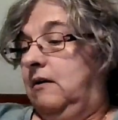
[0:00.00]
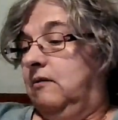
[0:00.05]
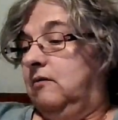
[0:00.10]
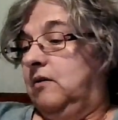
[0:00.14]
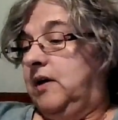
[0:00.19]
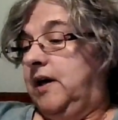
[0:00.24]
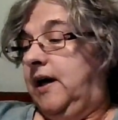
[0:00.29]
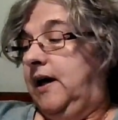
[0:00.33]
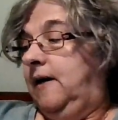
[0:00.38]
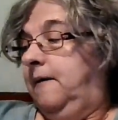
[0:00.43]

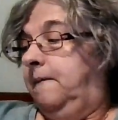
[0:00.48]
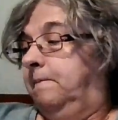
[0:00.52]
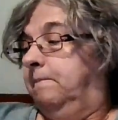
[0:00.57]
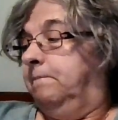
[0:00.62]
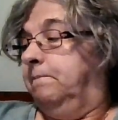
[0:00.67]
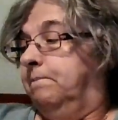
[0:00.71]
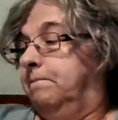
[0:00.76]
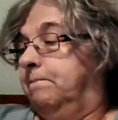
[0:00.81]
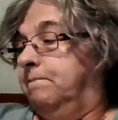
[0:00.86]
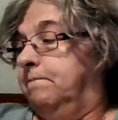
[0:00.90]
Okay.
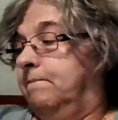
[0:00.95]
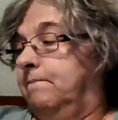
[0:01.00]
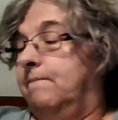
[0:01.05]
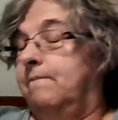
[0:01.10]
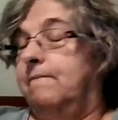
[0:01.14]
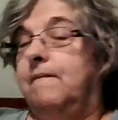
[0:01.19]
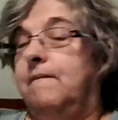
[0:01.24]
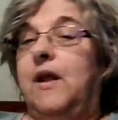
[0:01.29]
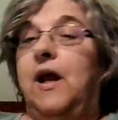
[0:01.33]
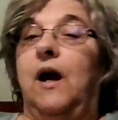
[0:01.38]

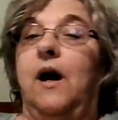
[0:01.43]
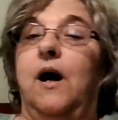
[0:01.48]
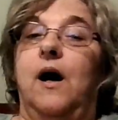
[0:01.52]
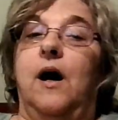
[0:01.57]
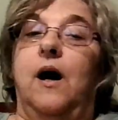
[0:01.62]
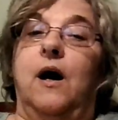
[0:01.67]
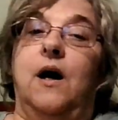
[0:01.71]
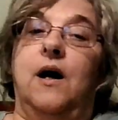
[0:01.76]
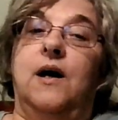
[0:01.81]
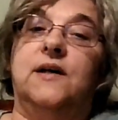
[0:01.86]

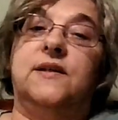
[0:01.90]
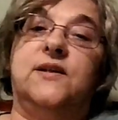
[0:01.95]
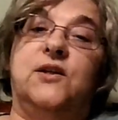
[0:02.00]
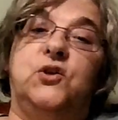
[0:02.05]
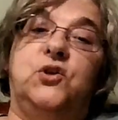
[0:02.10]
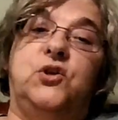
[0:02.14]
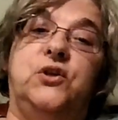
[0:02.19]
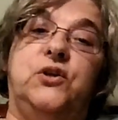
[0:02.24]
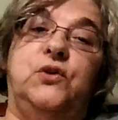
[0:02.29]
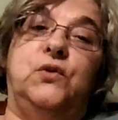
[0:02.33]
Also
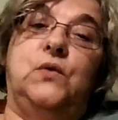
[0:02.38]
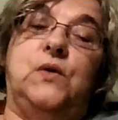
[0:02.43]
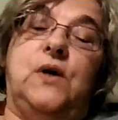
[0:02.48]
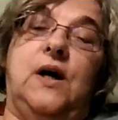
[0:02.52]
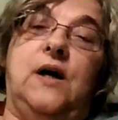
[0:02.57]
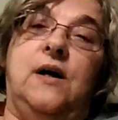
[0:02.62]
too,